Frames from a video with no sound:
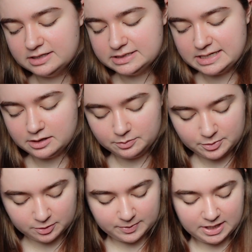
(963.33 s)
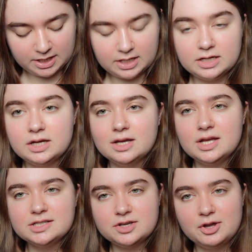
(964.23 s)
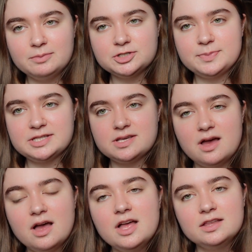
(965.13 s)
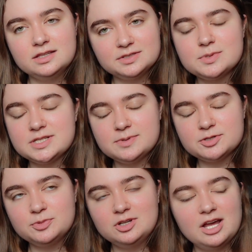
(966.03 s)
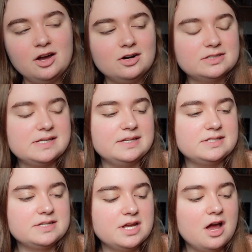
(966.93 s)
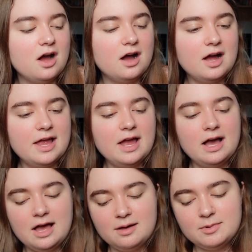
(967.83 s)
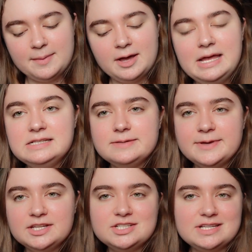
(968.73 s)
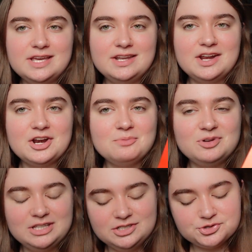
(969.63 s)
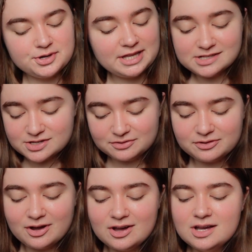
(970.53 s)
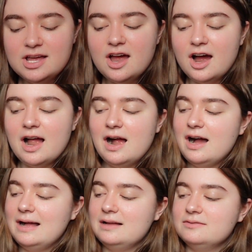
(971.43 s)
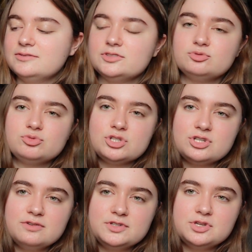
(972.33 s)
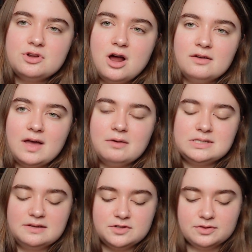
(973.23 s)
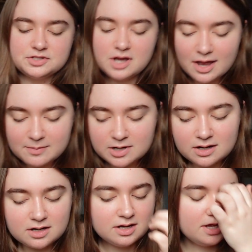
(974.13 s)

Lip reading: the second book pick is going much better. This one is much more light-hearted. I am about 80 pages in, and I'm really enjoying it so far. I have just over 2.5 hours left on the timer.